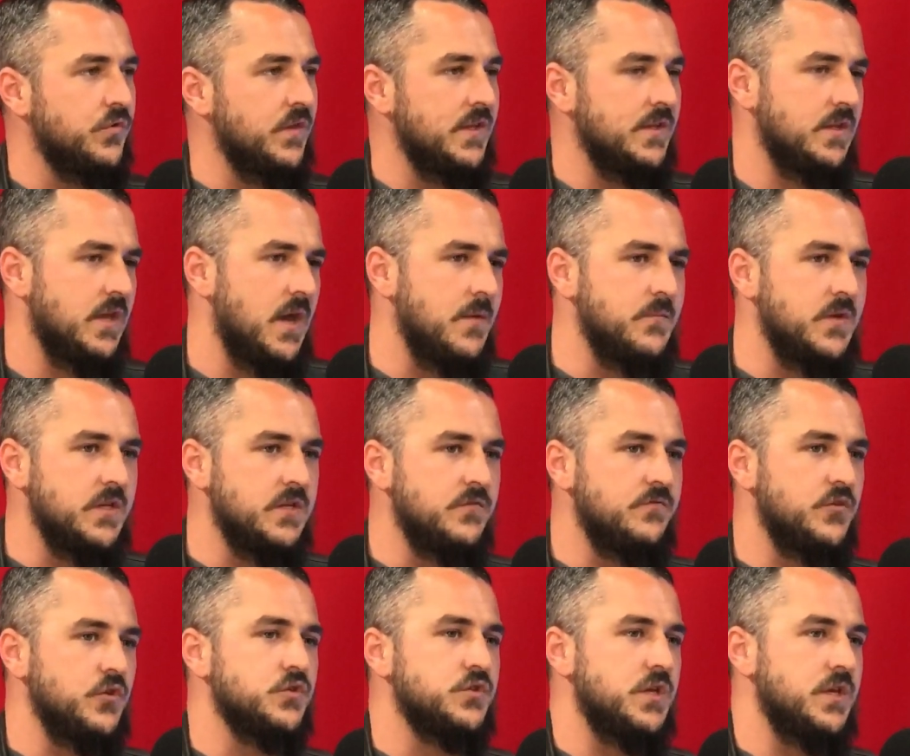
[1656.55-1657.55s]
And I mean, yeah. if
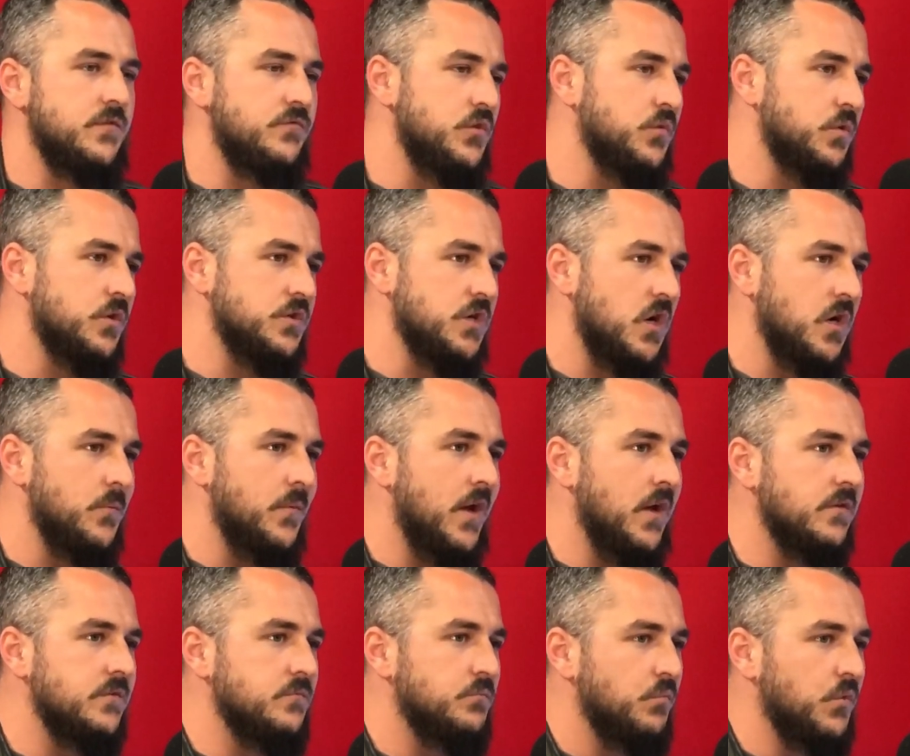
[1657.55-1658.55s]
you if you want to talk
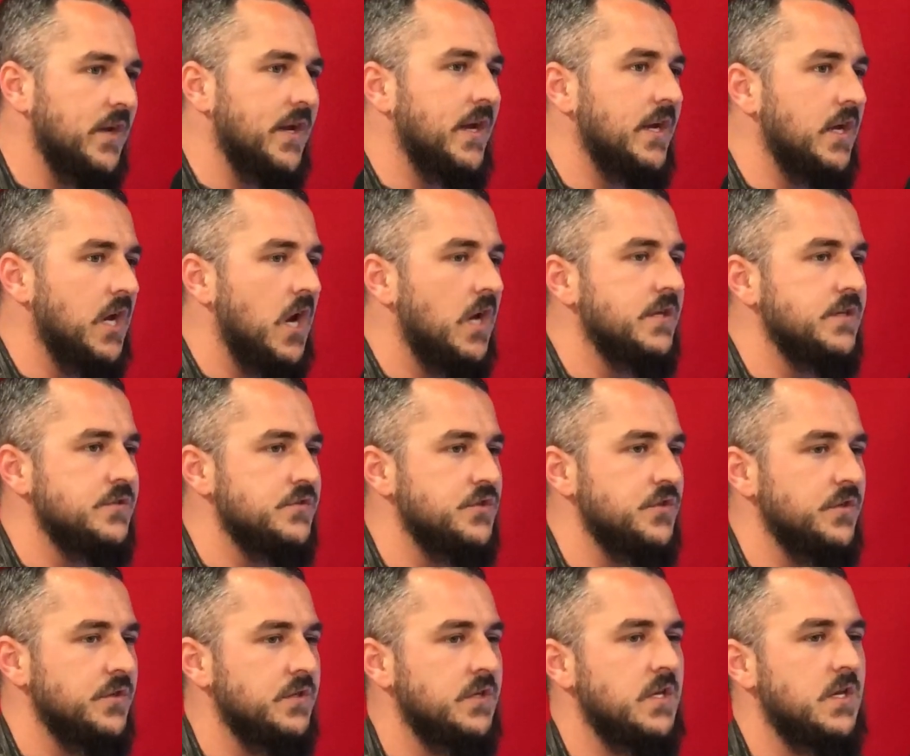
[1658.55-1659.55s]
about bringing God into
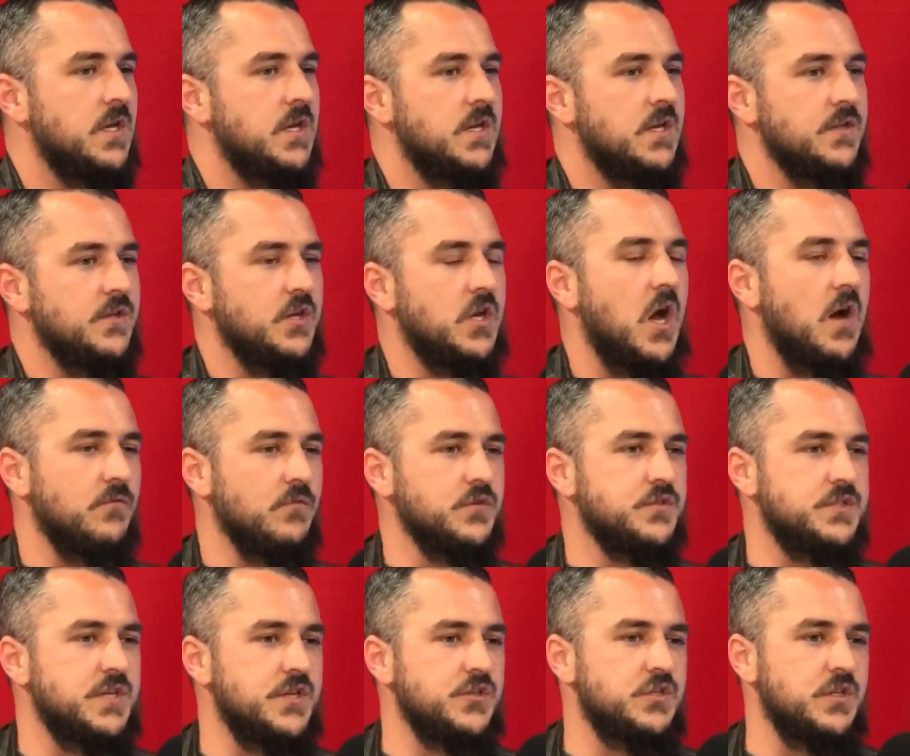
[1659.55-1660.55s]
the the
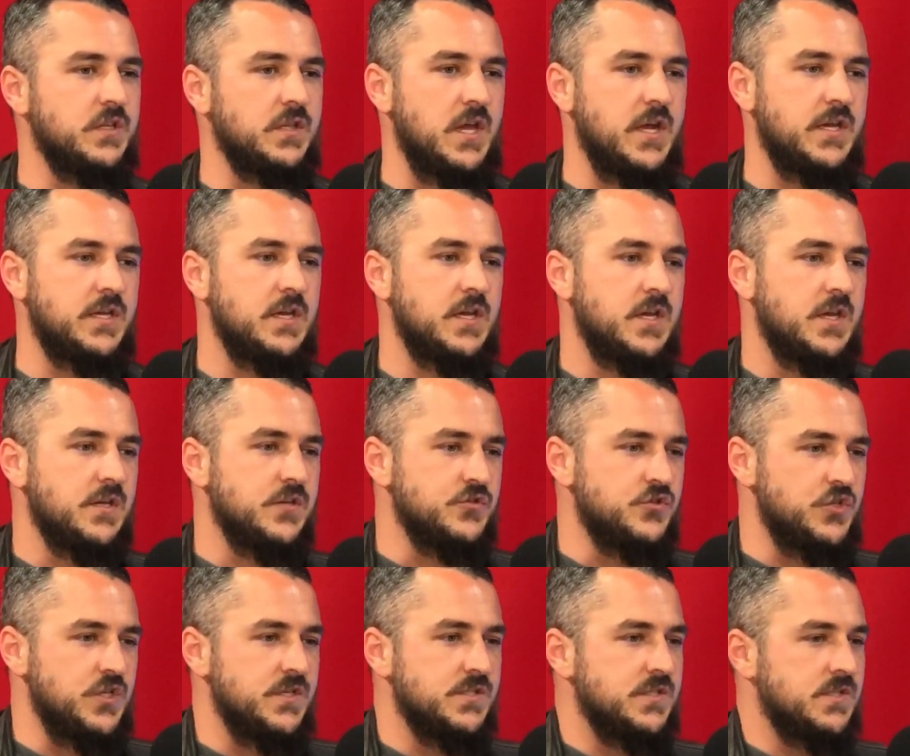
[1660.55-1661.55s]
conversation, like
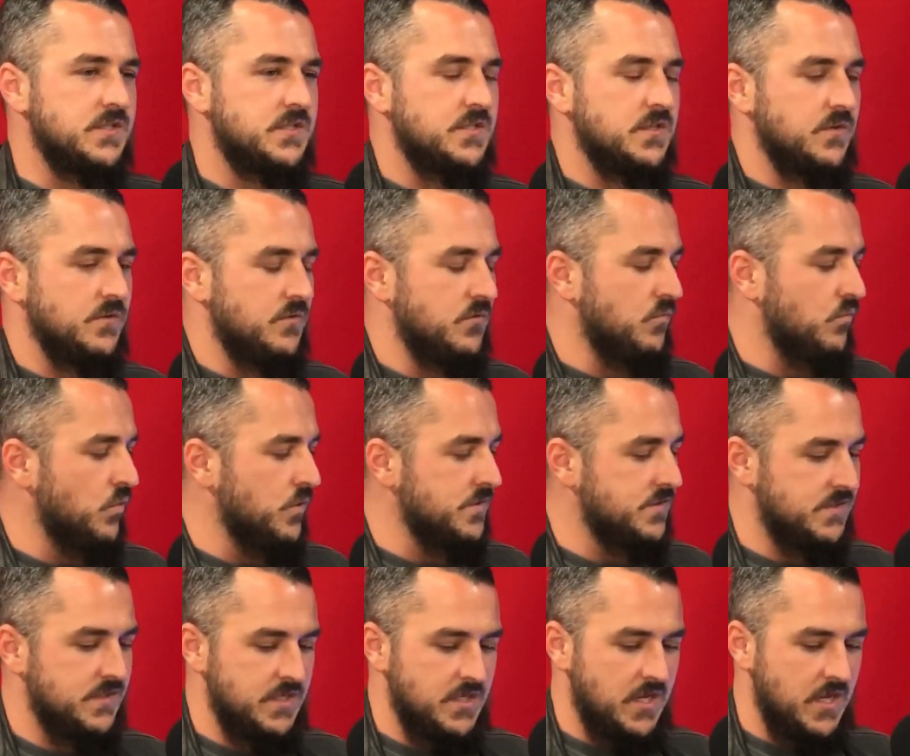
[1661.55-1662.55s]
Jesus was
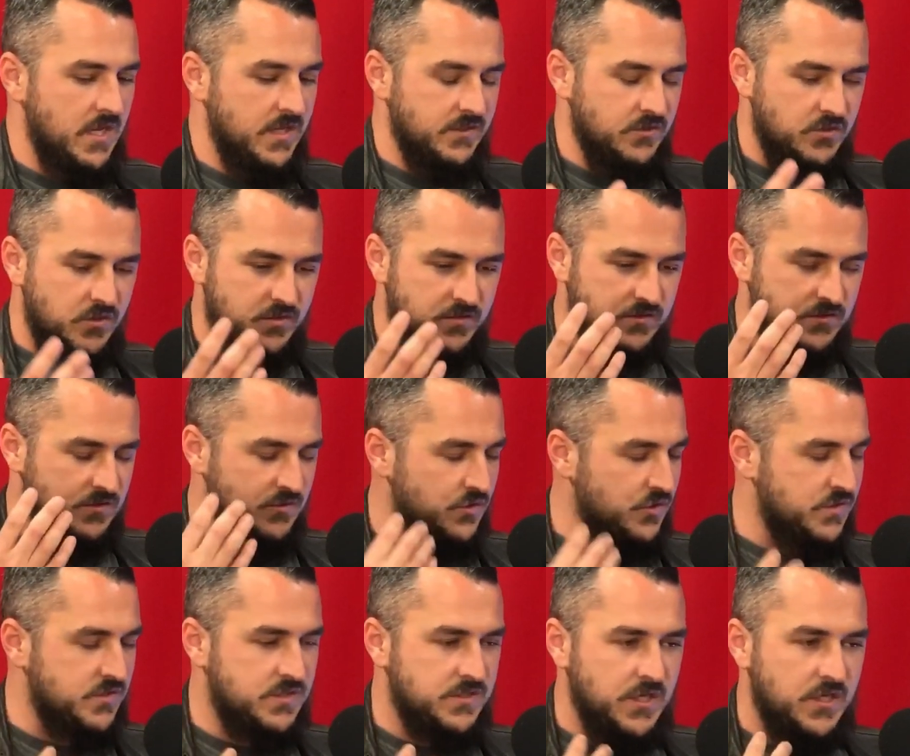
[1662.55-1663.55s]
the and
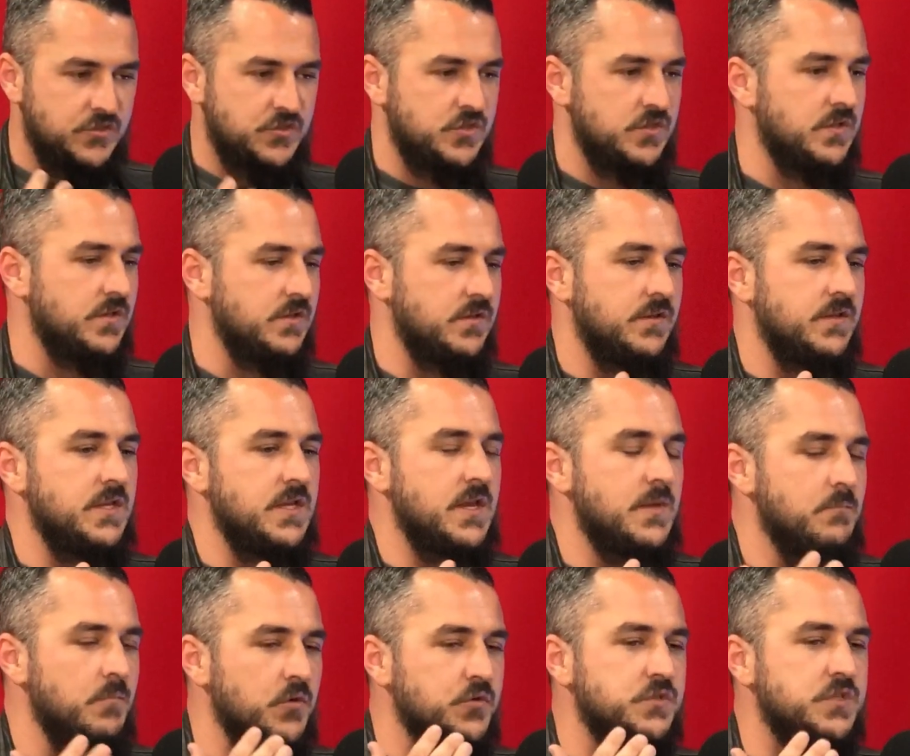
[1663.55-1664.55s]
just such the
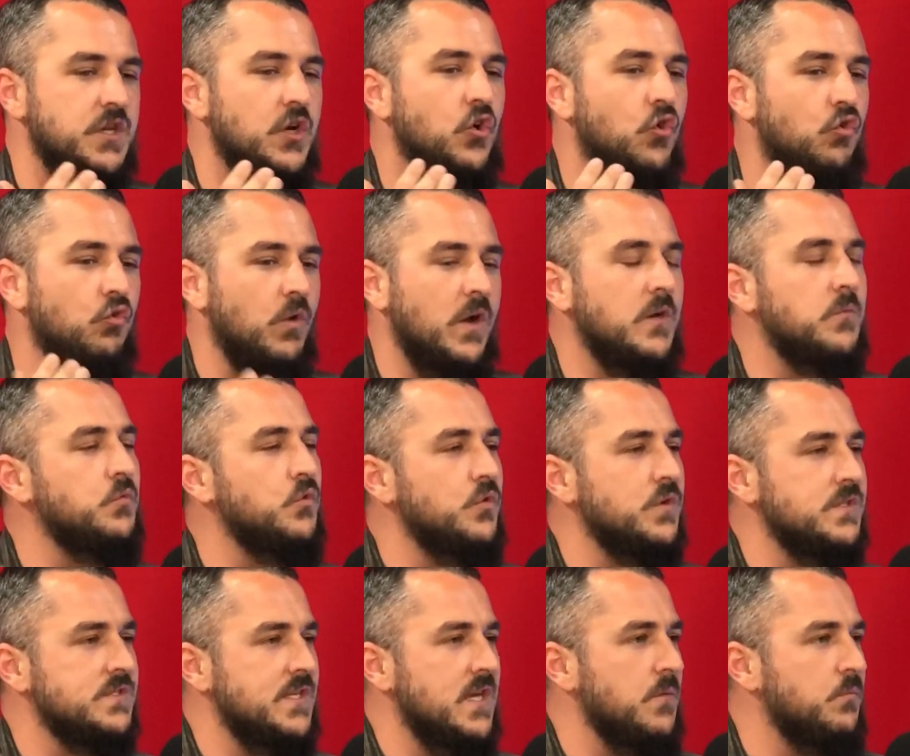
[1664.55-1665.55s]
most incredible
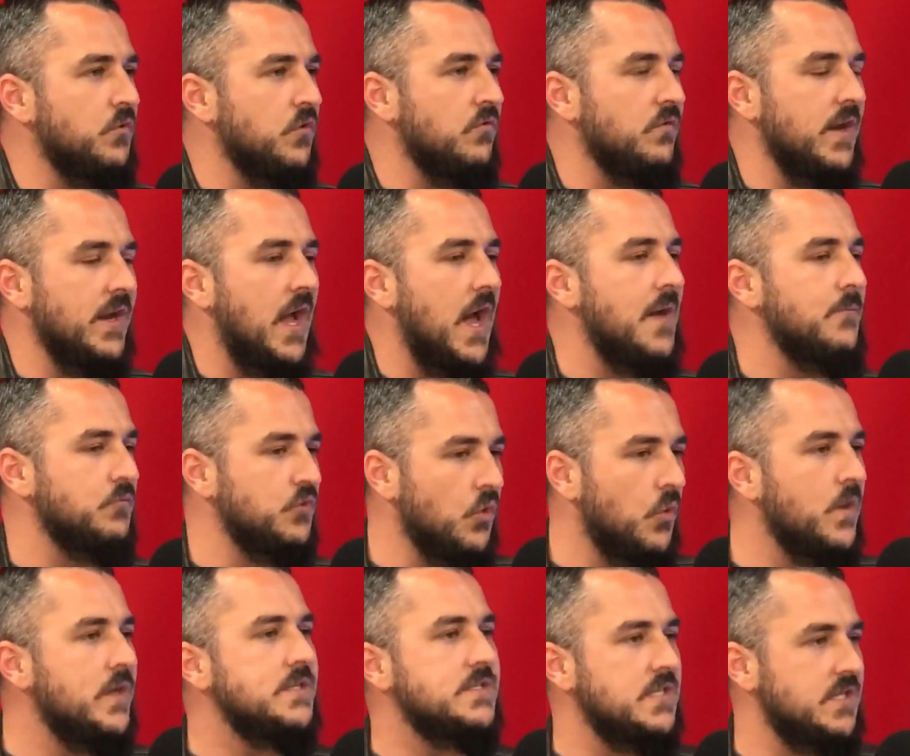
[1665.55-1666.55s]
example of like, I'm
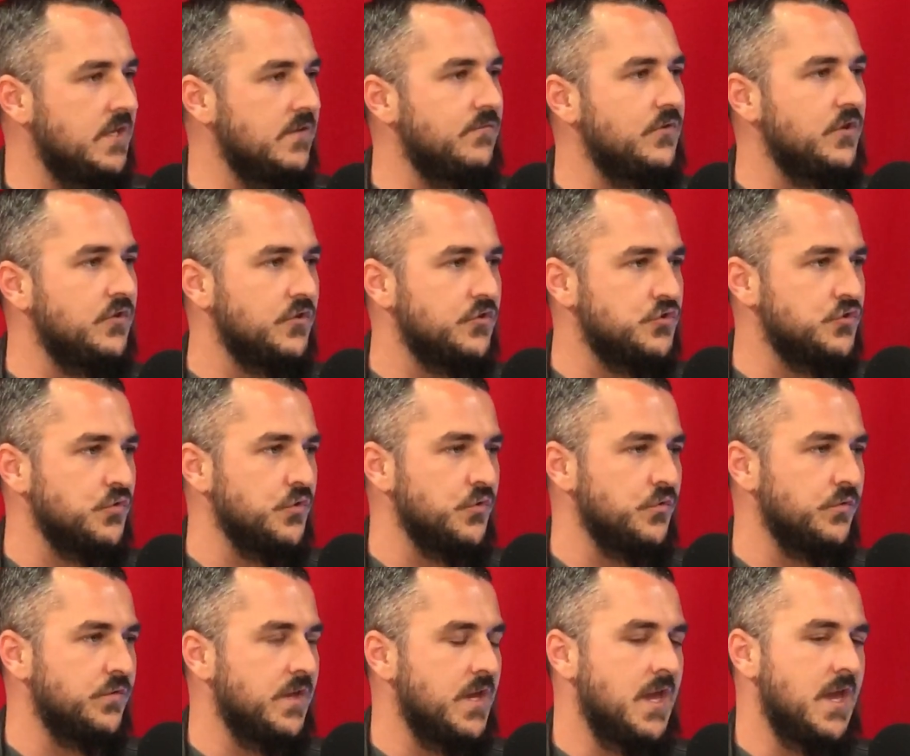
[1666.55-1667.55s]
going to give you the
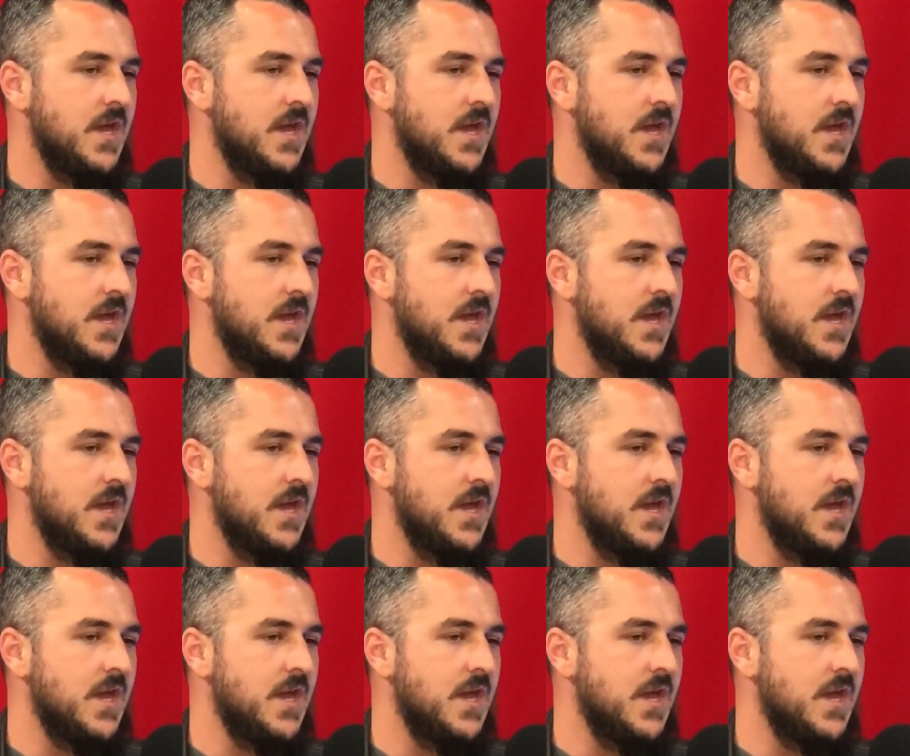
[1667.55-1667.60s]
truth,